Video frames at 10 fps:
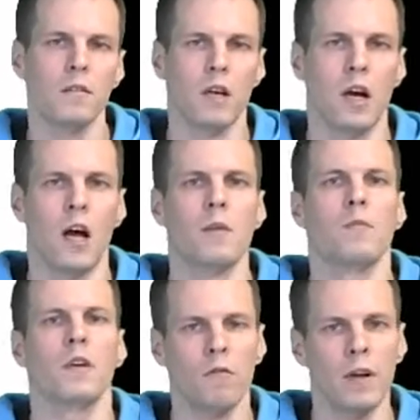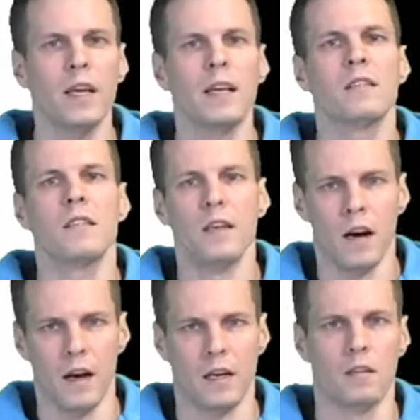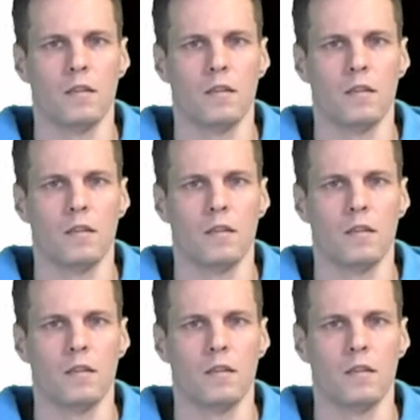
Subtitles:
Time three, it's nine.